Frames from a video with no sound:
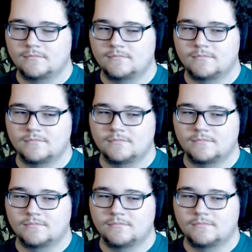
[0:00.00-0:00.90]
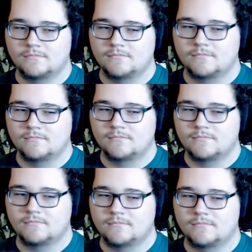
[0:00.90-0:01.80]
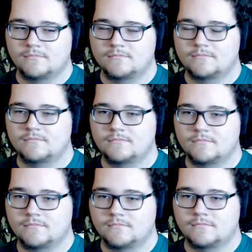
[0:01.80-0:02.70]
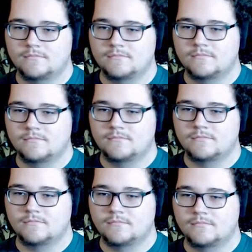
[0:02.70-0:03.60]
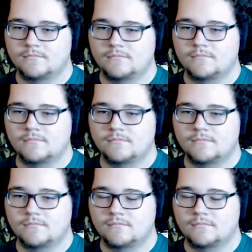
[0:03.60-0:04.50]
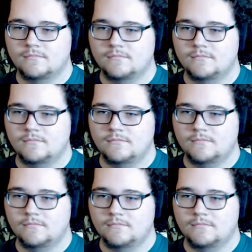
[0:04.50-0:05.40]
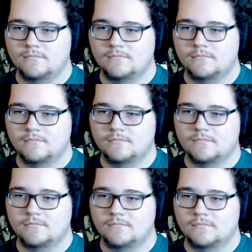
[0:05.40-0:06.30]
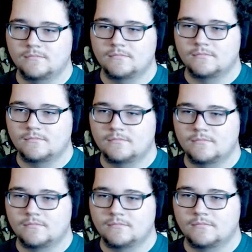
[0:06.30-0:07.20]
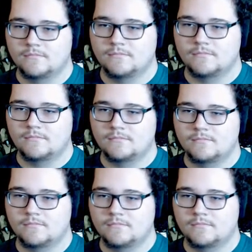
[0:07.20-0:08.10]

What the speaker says: [no speech]